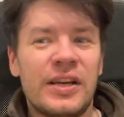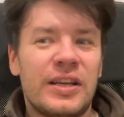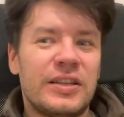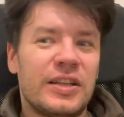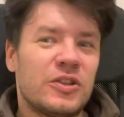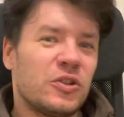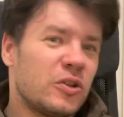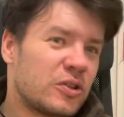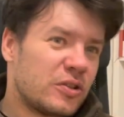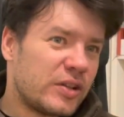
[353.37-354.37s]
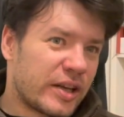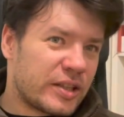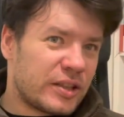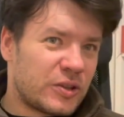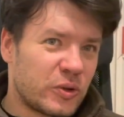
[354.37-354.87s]
that not
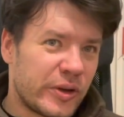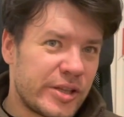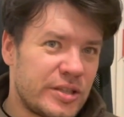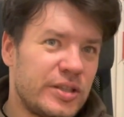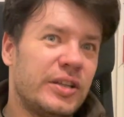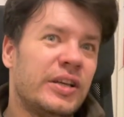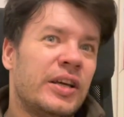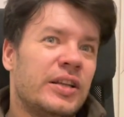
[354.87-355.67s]
connected to IT,